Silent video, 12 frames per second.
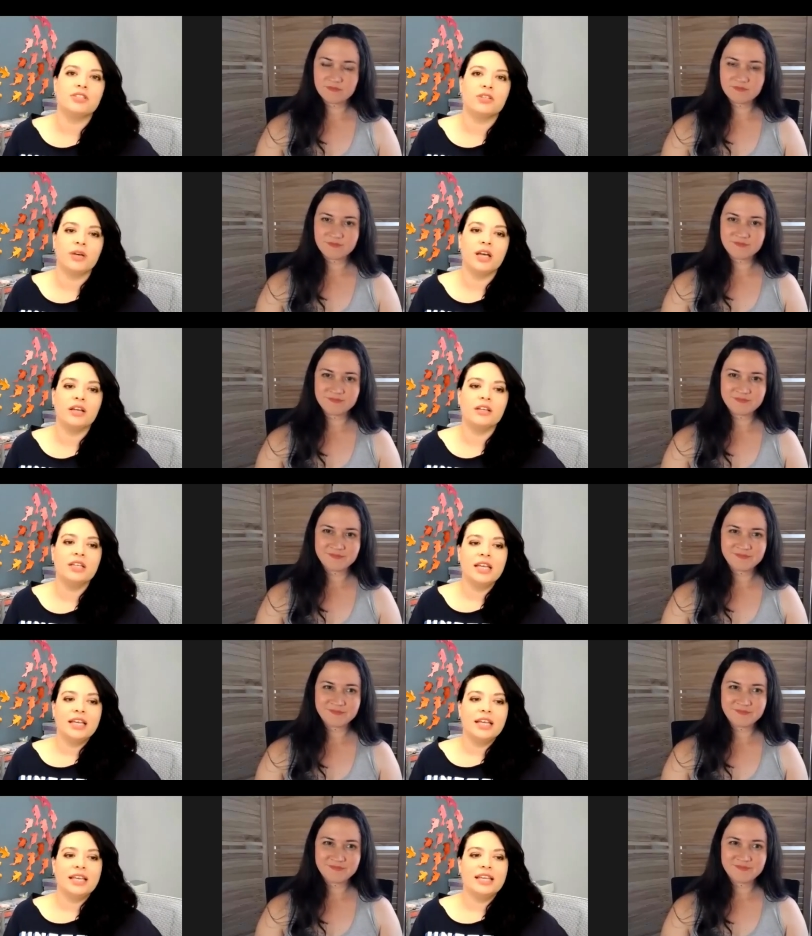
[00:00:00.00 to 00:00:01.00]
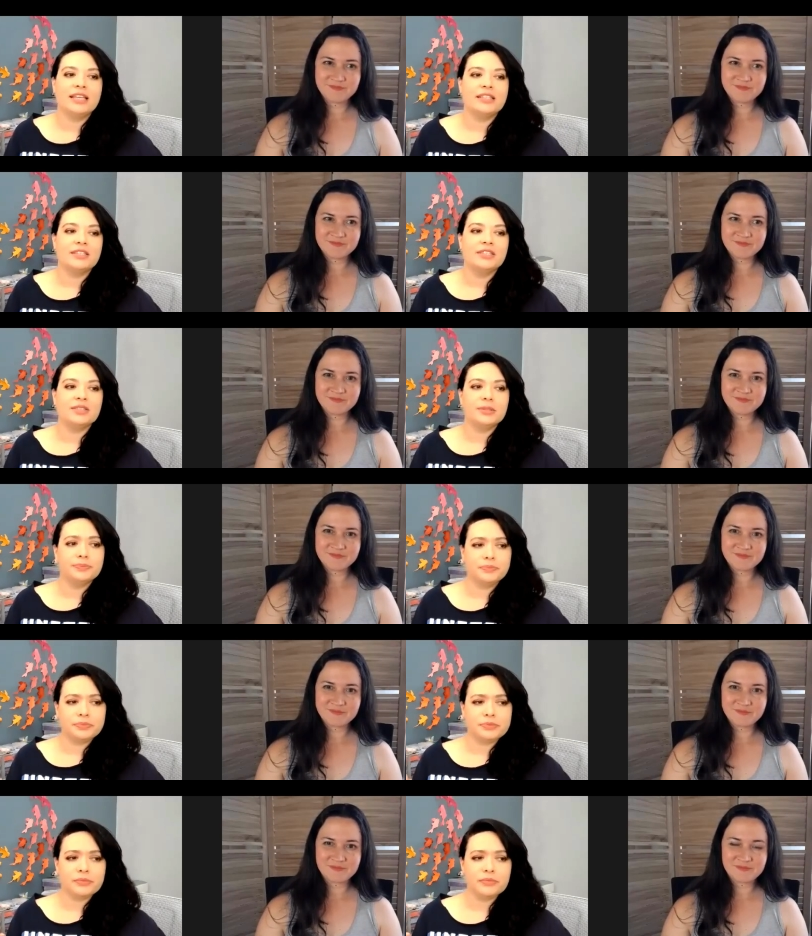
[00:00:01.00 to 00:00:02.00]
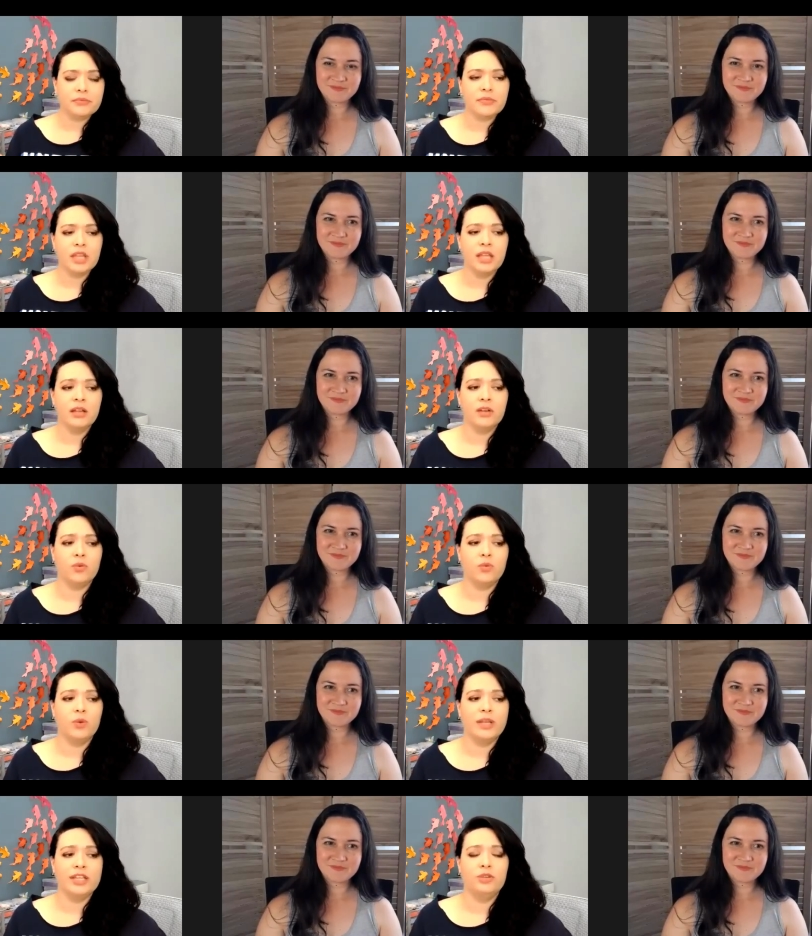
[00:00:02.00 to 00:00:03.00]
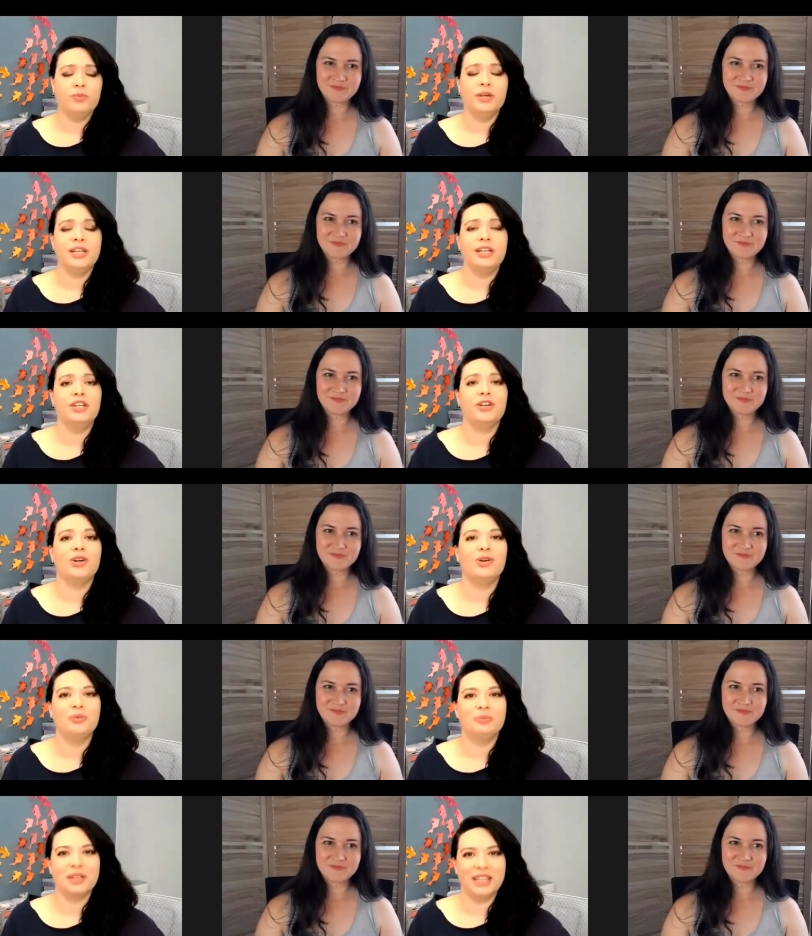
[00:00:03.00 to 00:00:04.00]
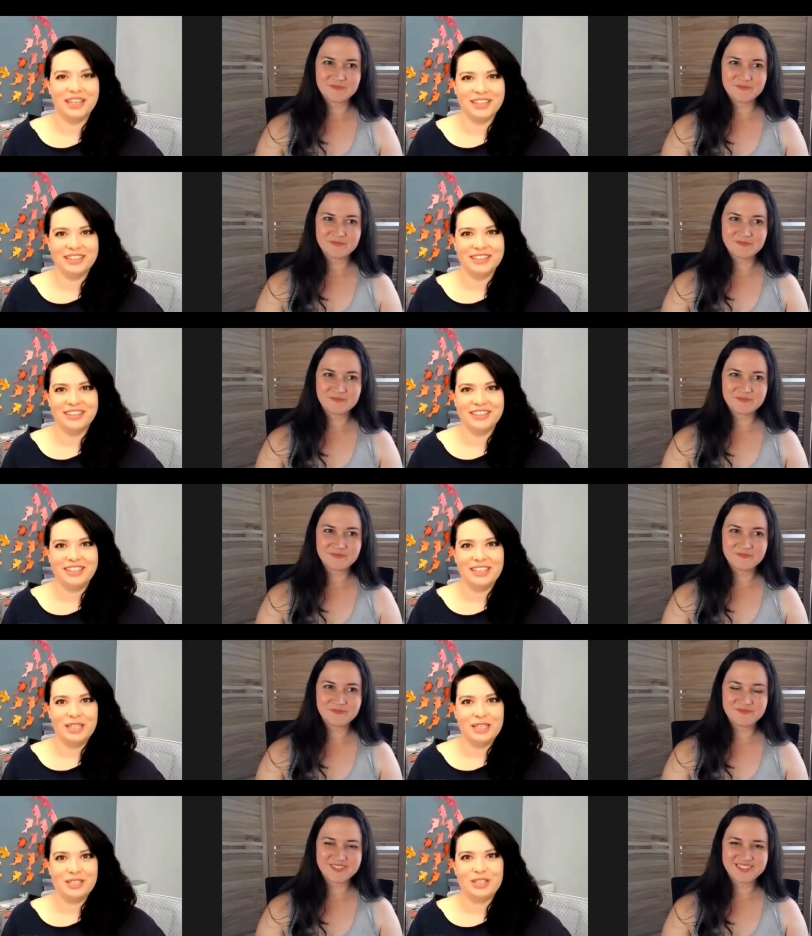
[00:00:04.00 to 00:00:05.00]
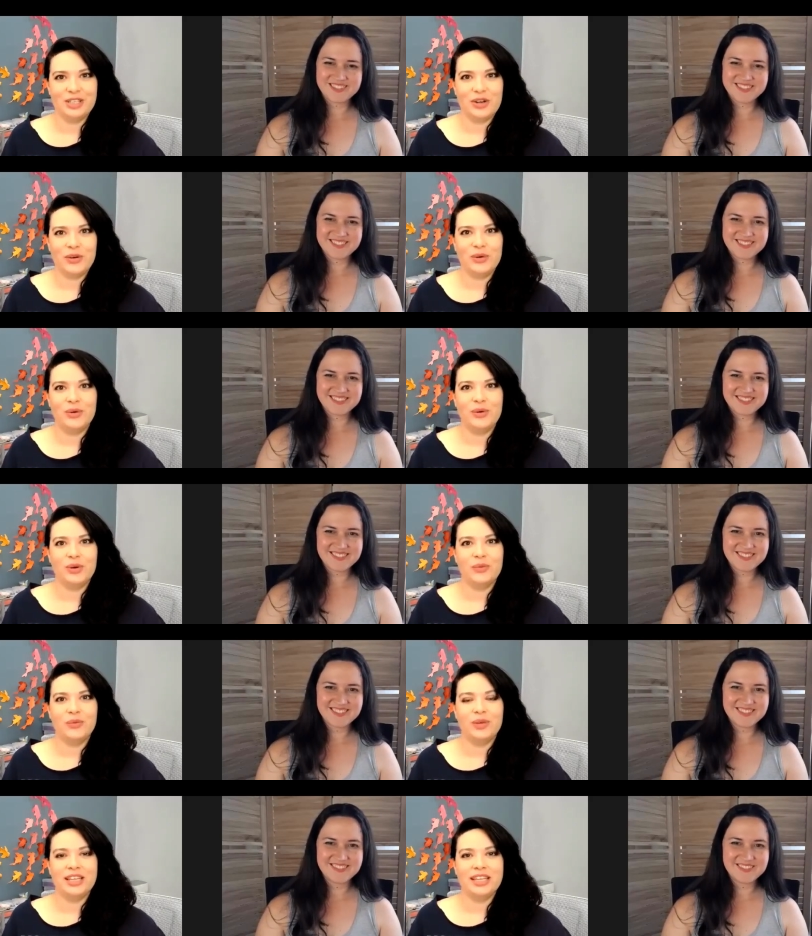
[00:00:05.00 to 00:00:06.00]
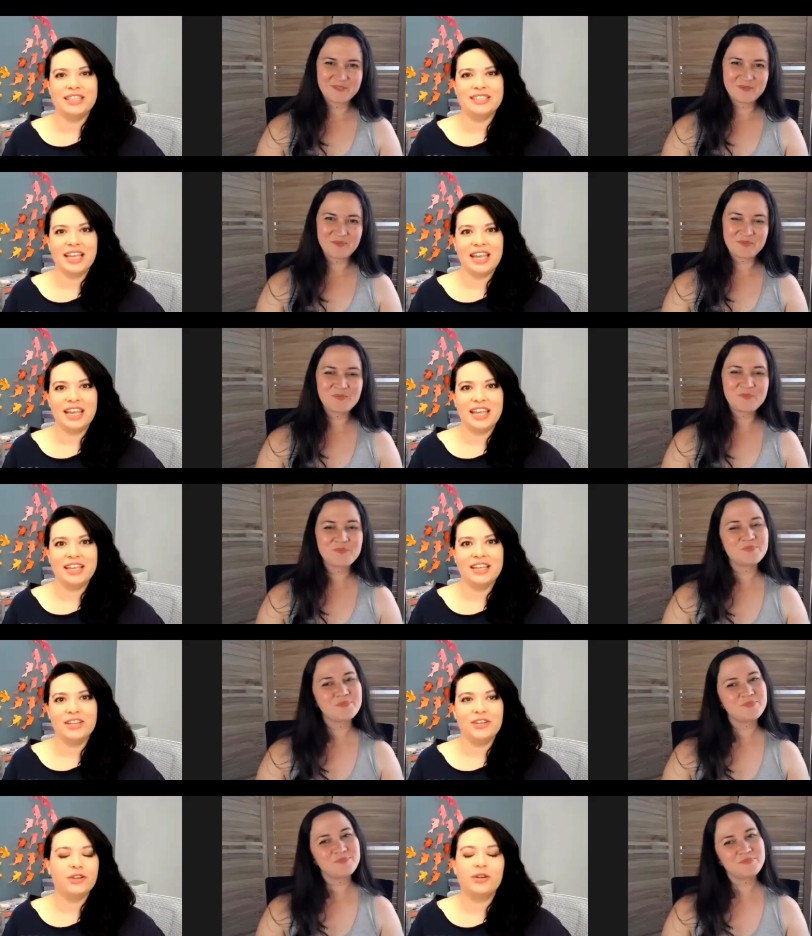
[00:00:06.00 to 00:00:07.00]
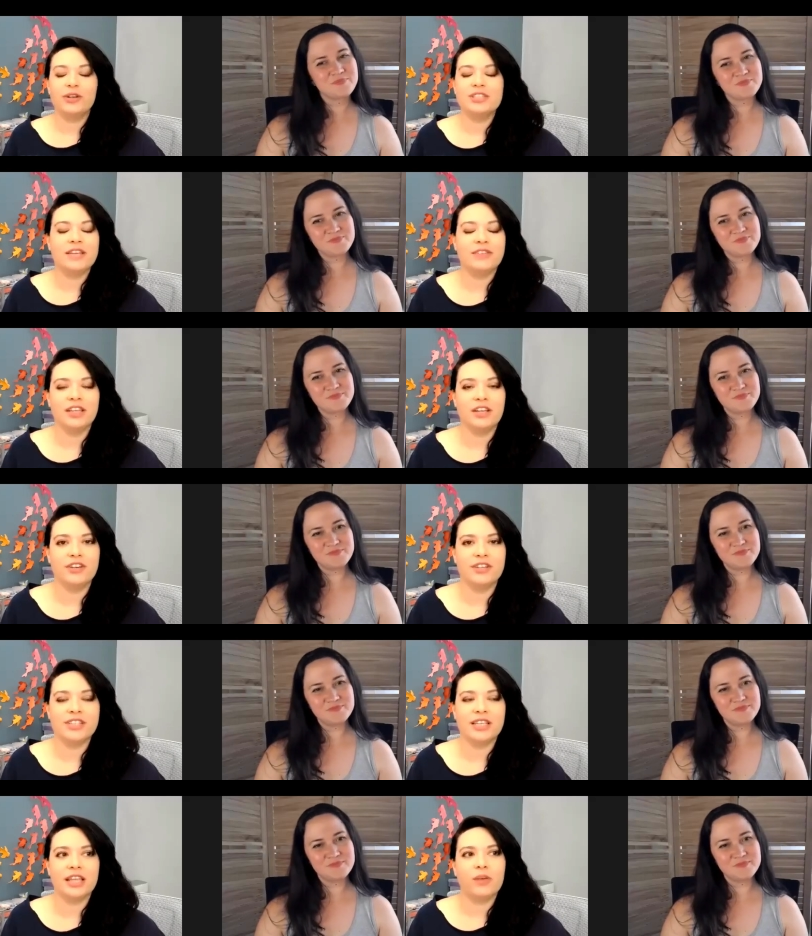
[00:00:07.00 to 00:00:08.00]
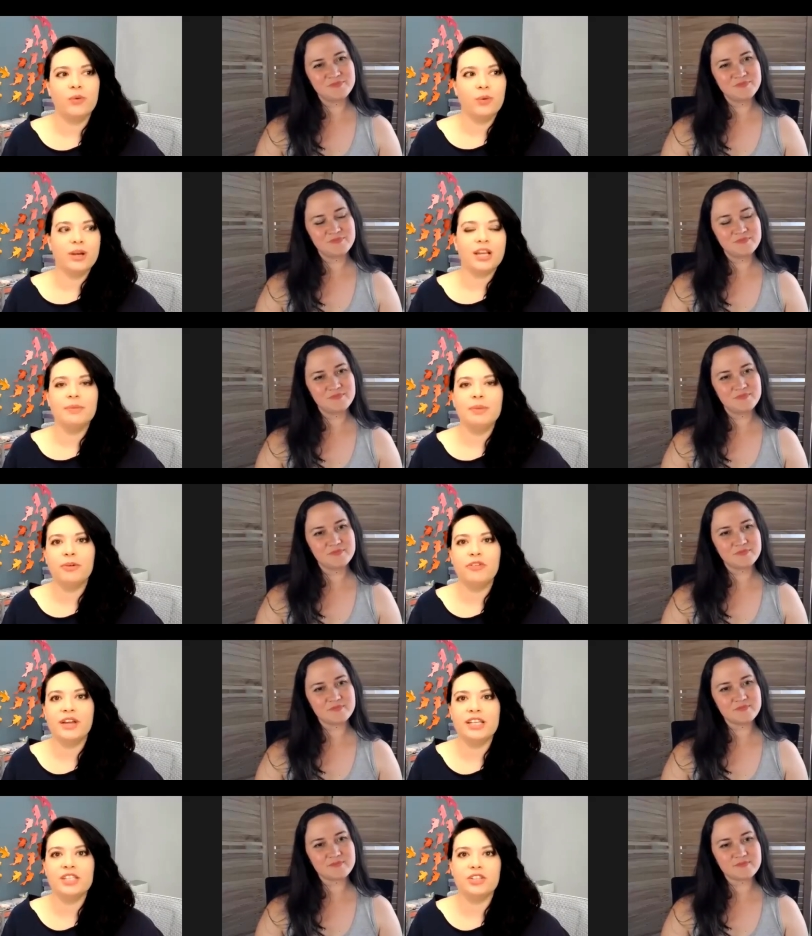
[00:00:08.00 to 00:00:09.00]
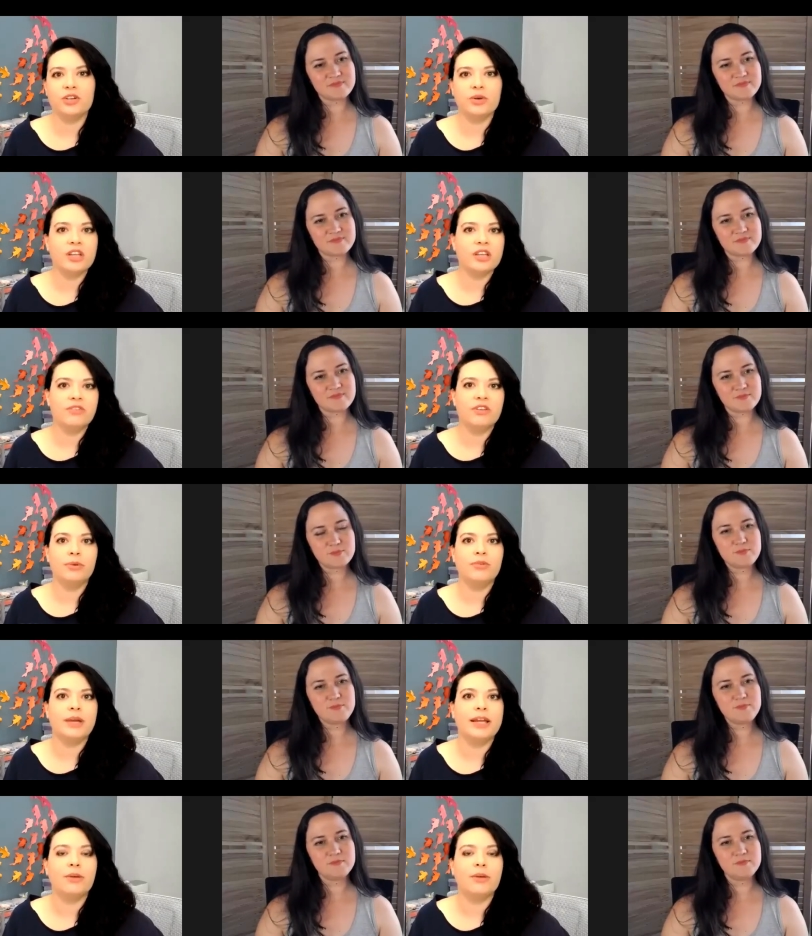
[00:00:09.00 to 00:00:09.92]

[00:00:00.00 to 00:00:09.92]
Speaker 1: well is when you put in your own plug. So when they say, you always have the interviewers say like, well, where can people find you? Or where can people buy your